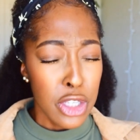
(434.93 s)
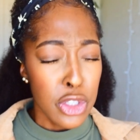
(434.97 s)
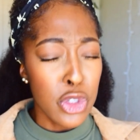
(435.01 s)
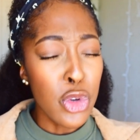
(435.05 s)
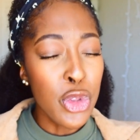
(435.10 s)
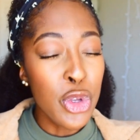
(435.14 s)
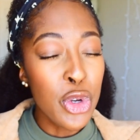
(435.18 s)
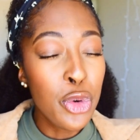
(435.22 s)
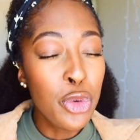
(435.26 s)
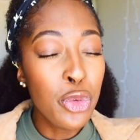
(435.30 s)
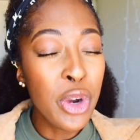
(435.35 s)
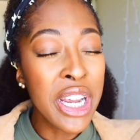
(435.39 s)
So
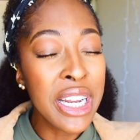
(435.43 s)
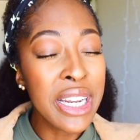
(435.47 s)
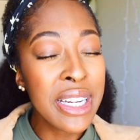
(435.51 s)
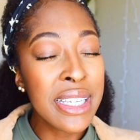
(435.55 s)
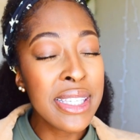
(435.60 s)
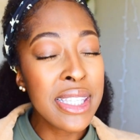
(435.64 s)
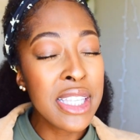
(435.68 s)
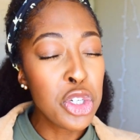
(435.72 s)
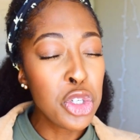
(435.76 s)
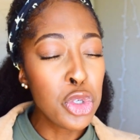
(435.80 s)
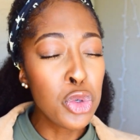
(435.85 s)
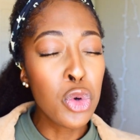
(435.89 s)
the
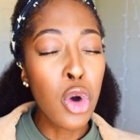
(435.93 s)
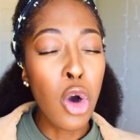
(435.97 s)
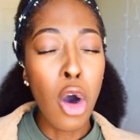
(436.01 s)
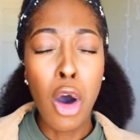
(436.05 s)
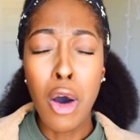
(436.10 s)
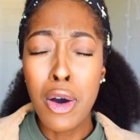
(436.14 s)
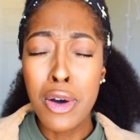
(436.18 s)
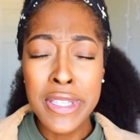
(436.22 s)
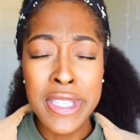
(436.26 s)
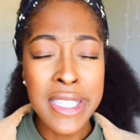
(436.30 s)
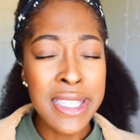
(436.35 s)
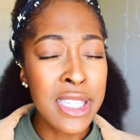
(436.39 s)
greatness that You
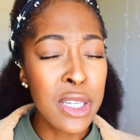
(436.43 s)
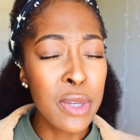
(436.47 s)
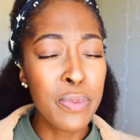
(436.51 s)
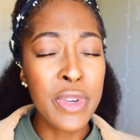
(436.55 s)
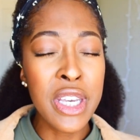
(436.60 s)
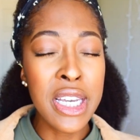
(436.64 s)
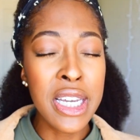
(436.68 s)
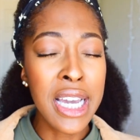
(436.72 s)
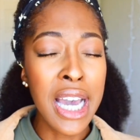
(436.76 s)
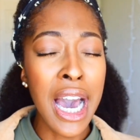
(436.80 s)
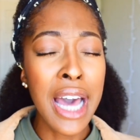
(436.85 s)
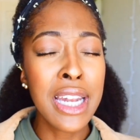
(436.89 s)
called us to
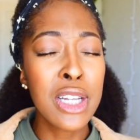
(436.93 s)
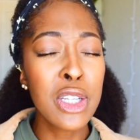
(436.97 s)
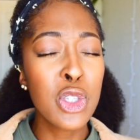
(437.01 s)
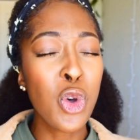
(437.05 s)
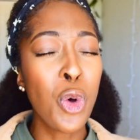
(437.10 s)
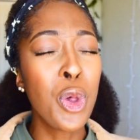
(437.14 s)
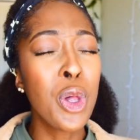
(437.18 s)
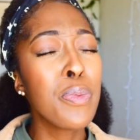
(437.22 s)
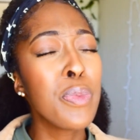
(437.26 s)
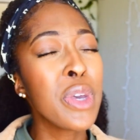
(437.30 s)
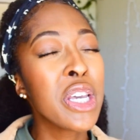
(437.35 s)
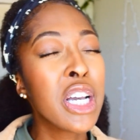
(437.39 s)
be, God, it's
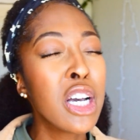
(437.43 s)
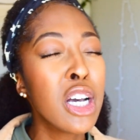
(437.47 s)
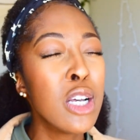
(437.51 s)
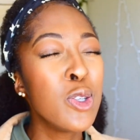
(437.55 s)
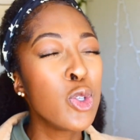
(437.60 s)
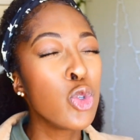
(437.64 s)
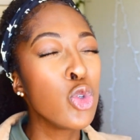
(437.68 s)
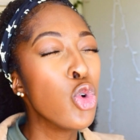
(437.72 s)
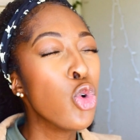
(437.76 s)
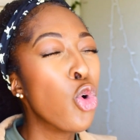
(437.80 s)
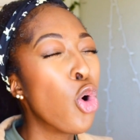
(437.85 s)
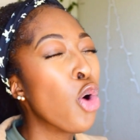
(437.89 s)
only
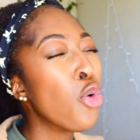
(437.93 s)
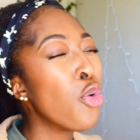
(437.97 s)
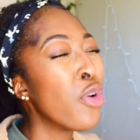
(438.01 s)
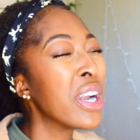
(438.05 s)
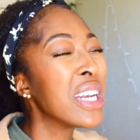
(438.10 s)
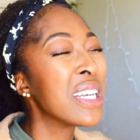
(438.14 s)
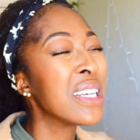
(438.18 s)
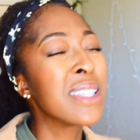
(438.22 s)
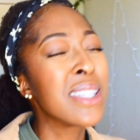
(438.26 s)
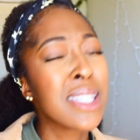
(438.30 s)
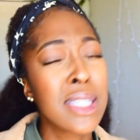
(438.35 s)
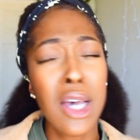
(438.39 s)
because You
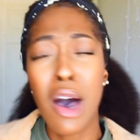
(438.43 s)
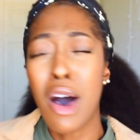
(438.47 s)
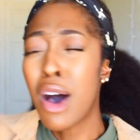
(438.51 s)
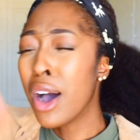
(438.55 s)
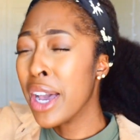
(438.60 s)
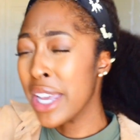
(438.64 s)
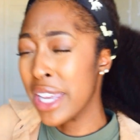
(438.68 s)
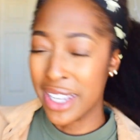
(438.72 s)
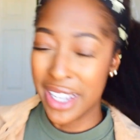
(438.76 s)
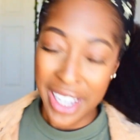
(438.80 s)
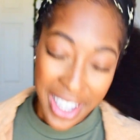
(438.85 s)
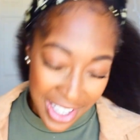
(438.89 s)
already saw
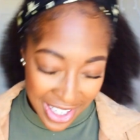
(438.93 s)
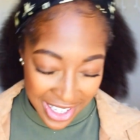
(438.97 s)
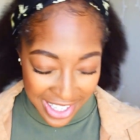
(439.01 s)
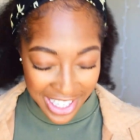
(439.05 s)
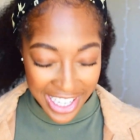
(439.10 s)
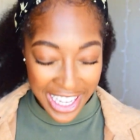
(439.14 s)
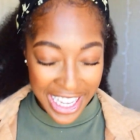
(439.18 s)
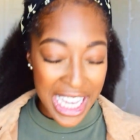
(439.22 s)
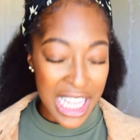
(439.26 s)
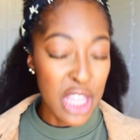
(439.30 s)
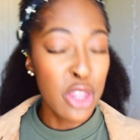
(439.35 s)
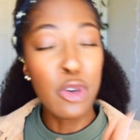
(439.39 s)
it
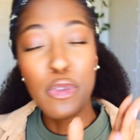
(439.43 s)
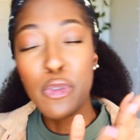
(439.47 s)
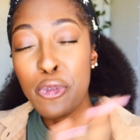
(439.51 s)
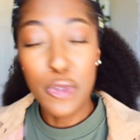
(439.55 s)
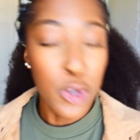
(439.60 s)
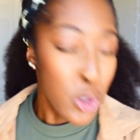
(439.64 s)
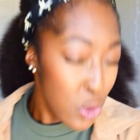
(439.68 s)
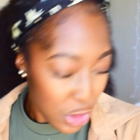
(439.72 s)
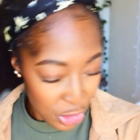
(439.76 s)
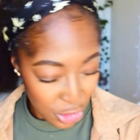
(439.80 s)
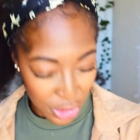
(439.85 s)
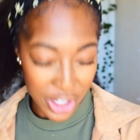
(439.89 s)
in the
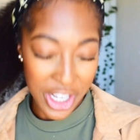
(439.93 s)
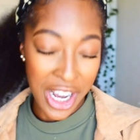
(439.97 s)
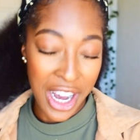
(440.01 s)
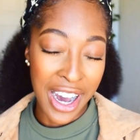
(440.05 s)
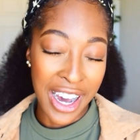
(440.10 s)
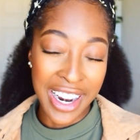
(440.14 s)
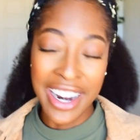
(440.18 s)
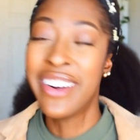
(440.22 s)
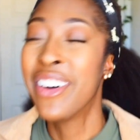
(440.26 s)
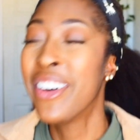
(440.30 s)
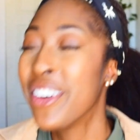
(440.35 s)
future, God.